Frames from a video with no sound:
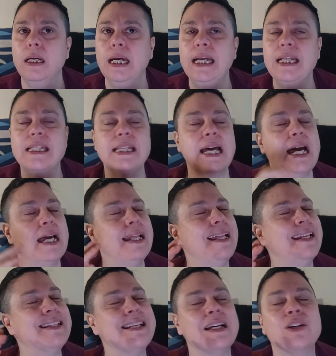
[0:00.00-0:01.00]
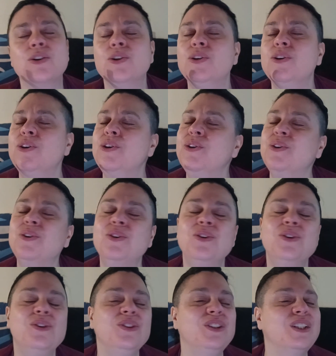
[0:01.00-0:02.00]
It's that good
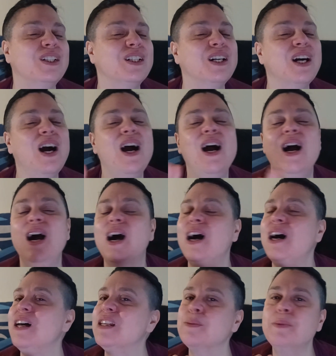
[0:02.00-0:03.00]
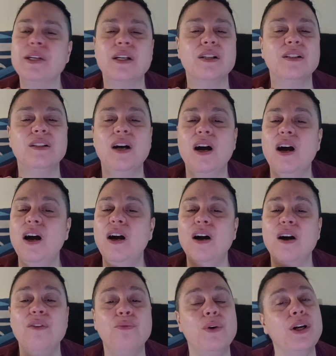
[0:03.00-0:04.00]
old cosmic law
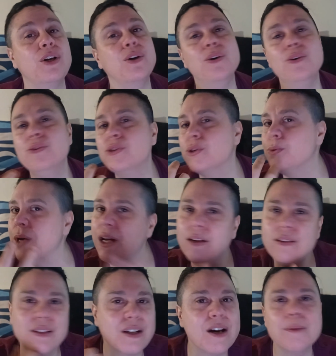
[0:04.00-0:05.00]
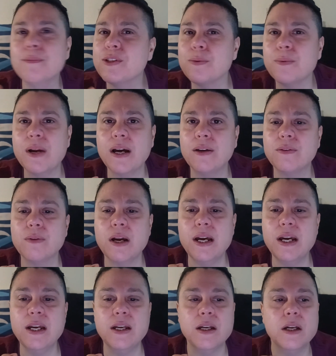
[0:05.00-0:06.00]
of what goes around comes around,
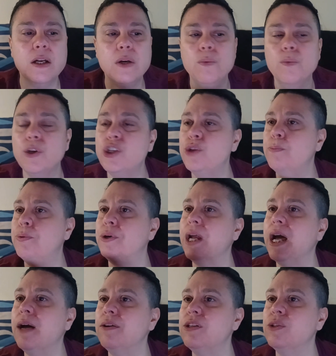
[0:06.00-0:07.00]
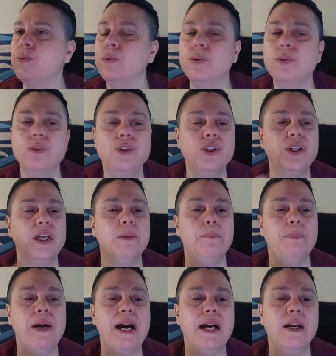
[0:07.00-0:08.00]
right? What you put out into the world, you get
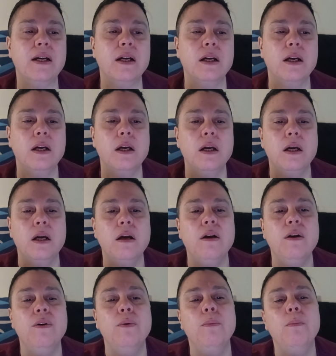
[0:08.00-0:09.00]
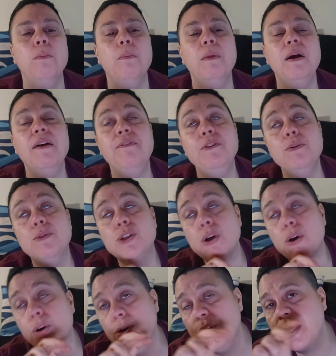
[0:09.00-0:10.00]
back. If you
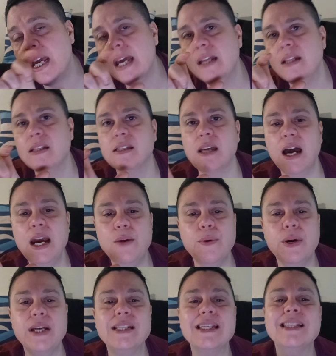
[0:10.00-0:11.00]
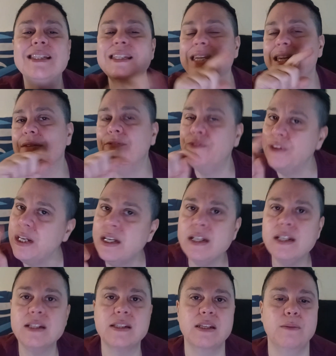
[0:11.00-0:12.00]
turn the 8 sideways, it's the
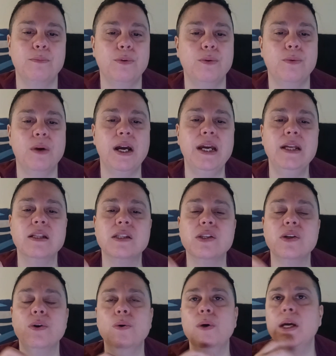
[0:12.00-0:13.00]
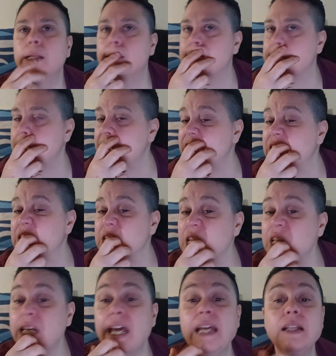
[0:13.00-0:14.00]
infinity symbol, right? So it's
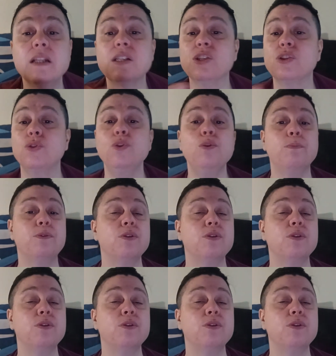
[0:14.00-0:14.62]
an endless loop.